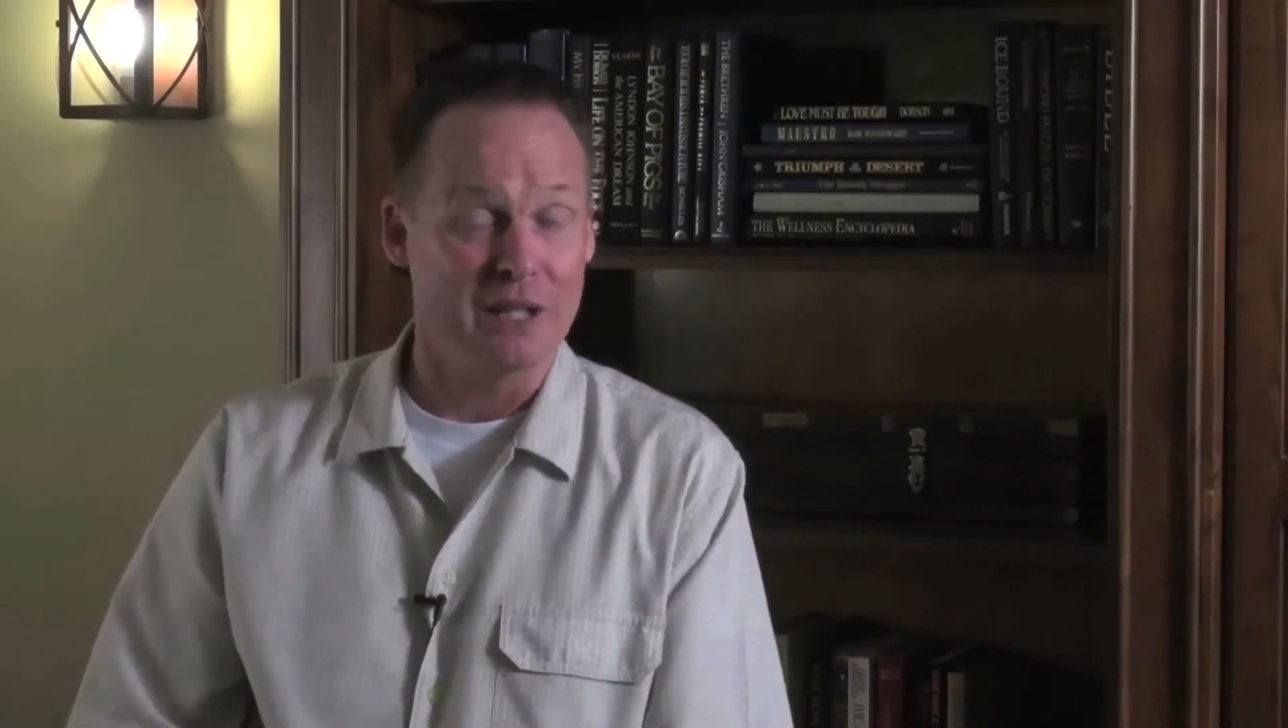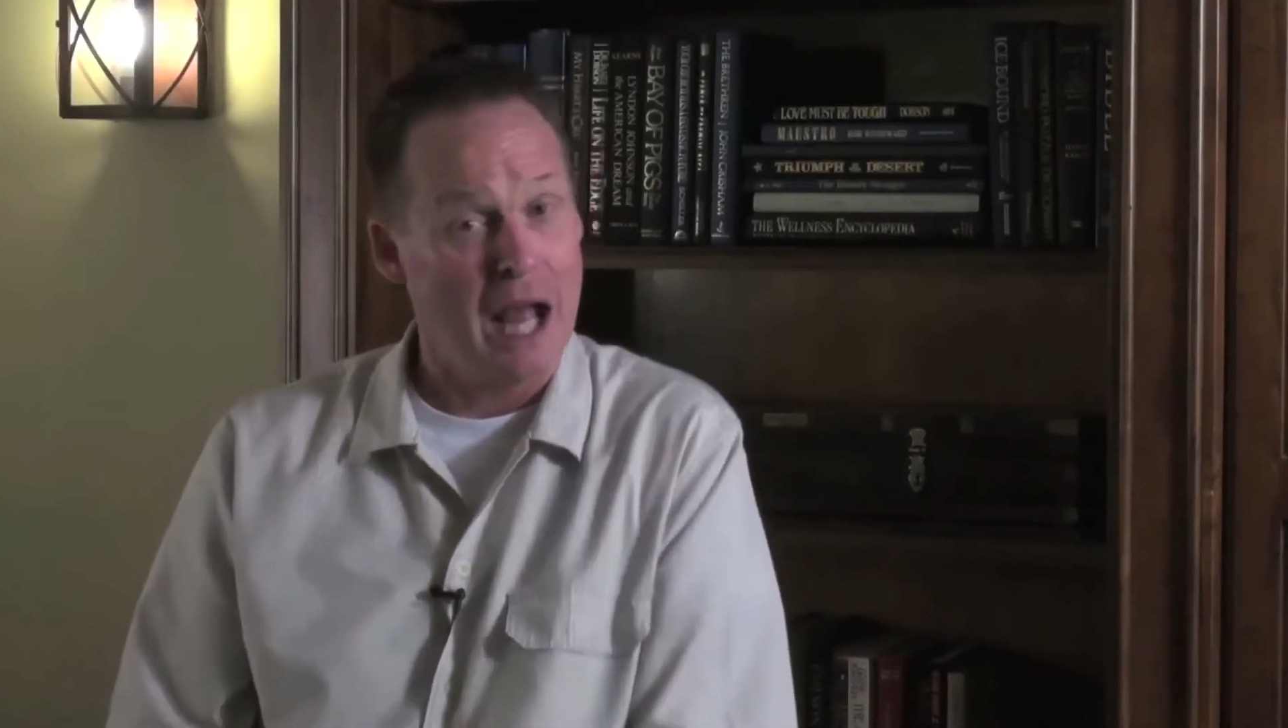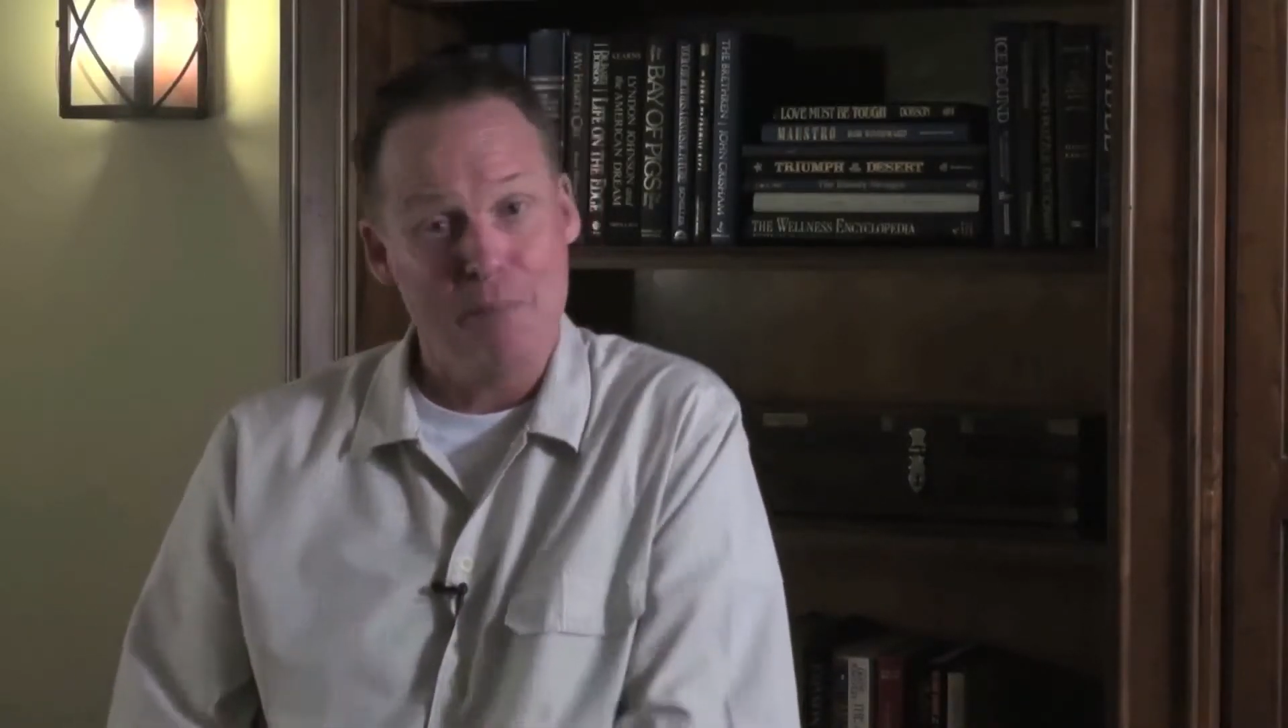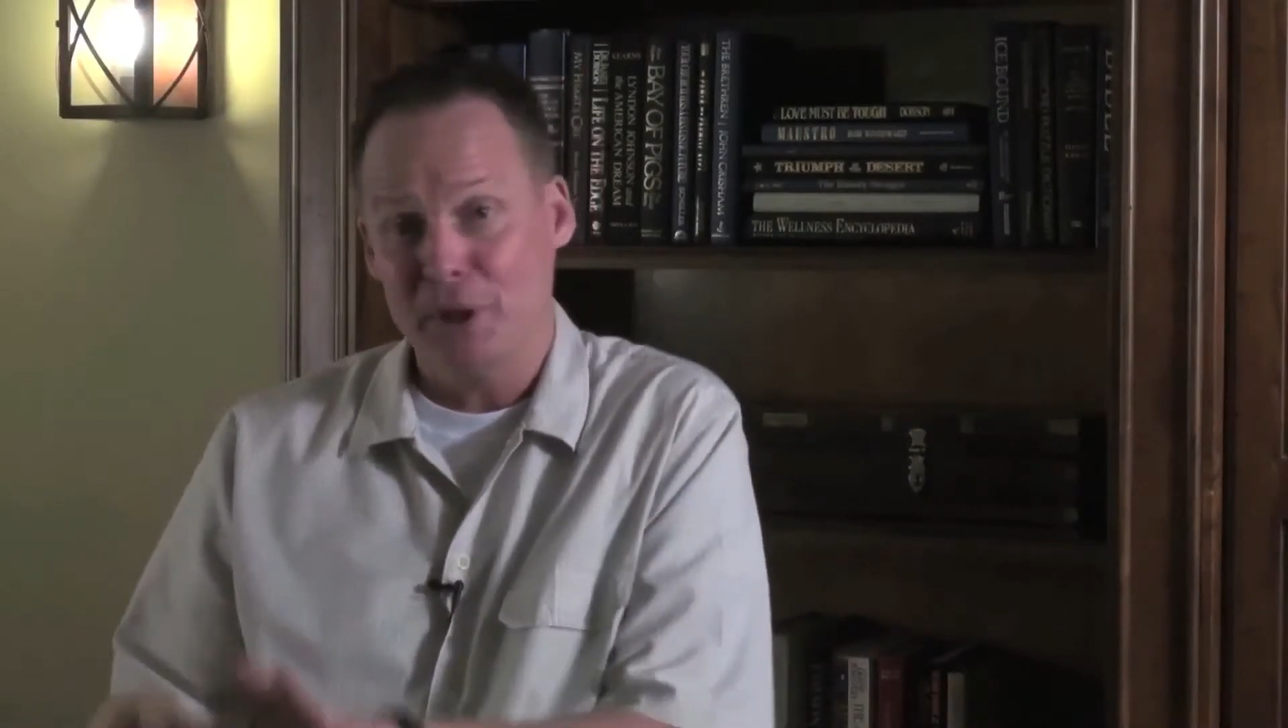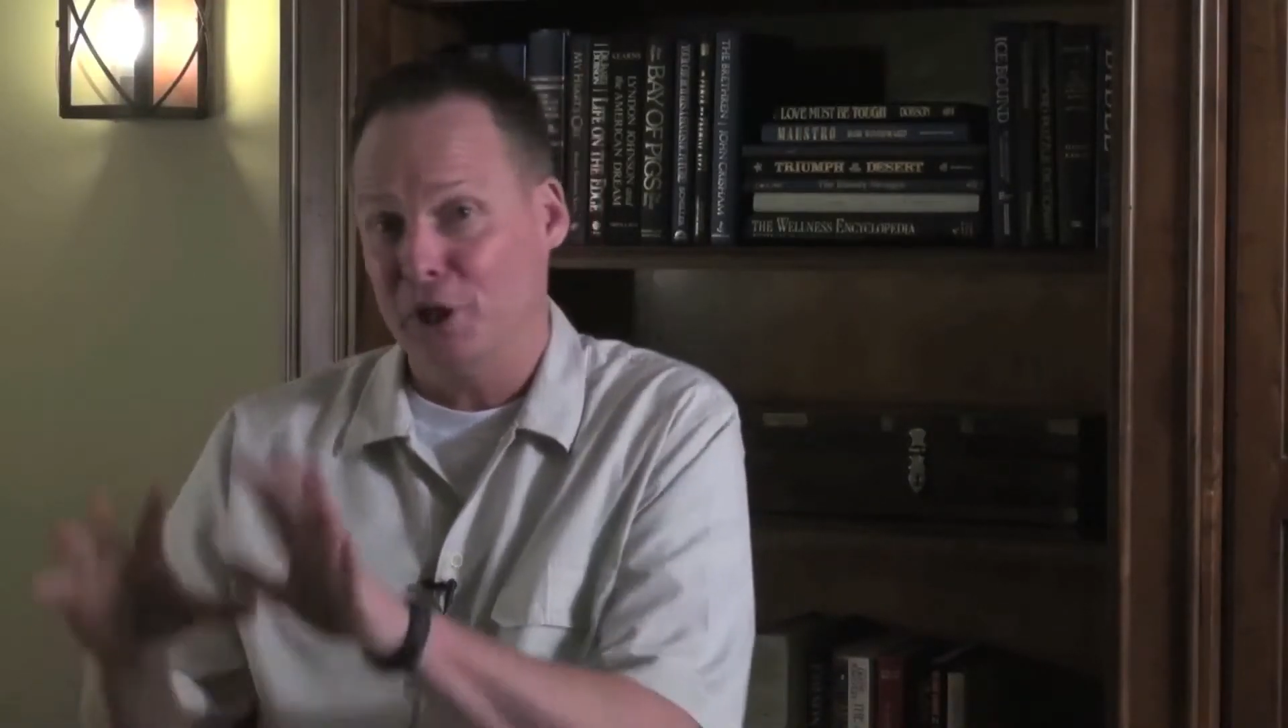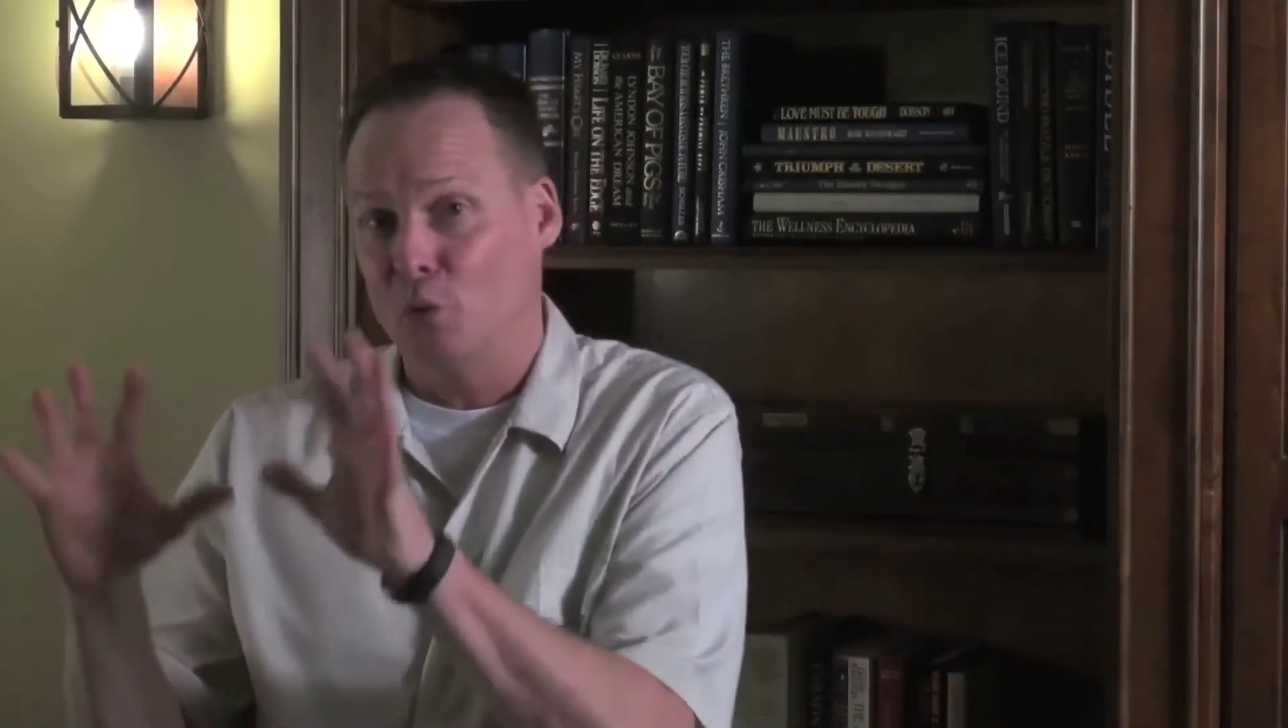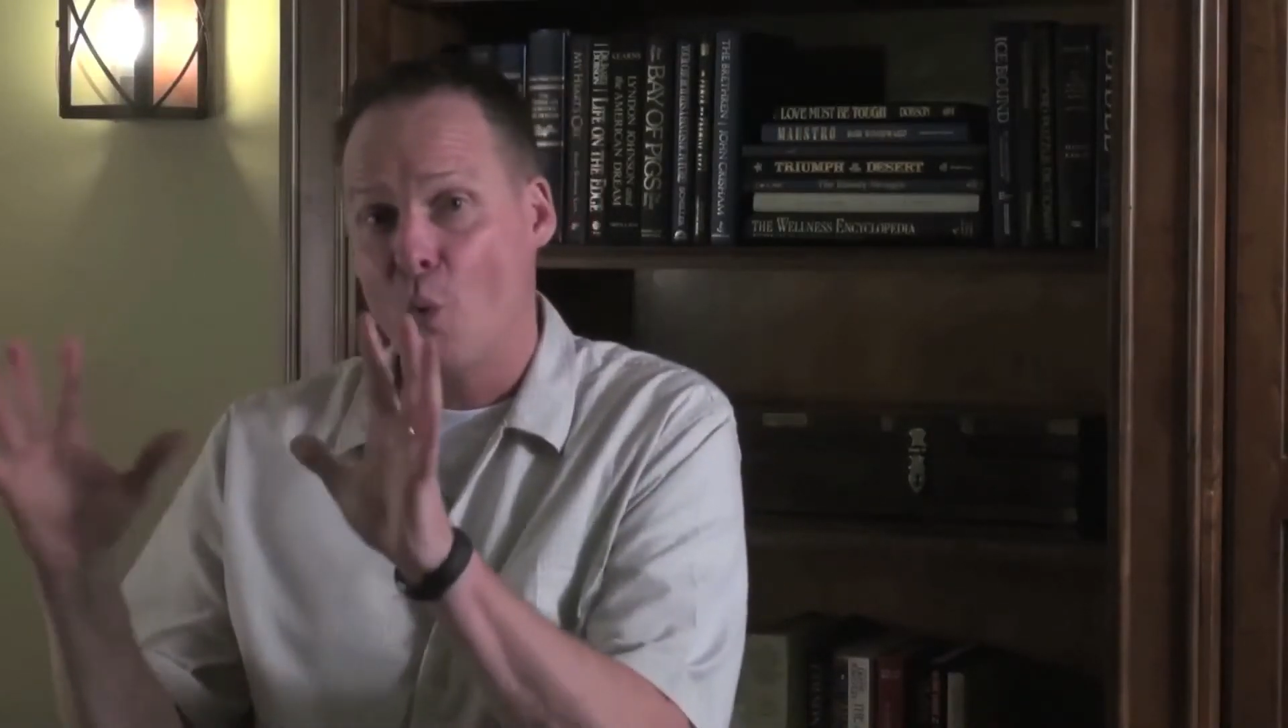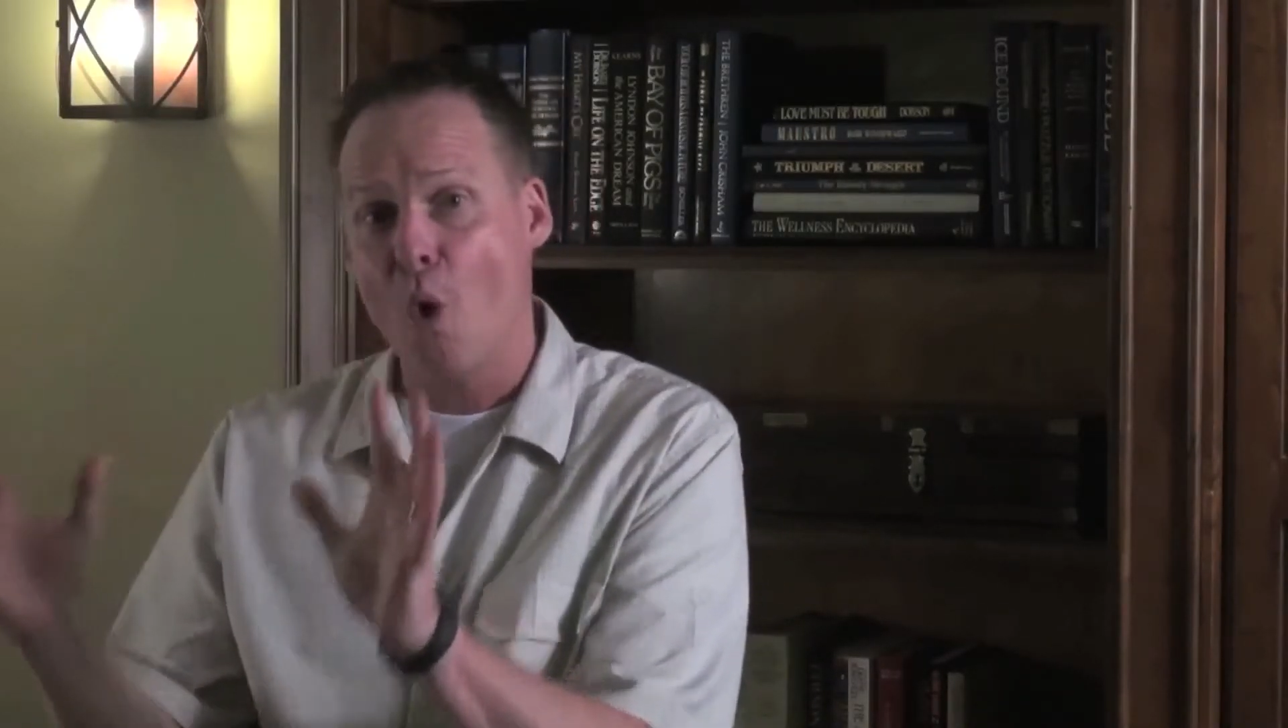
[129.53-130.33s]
I've been in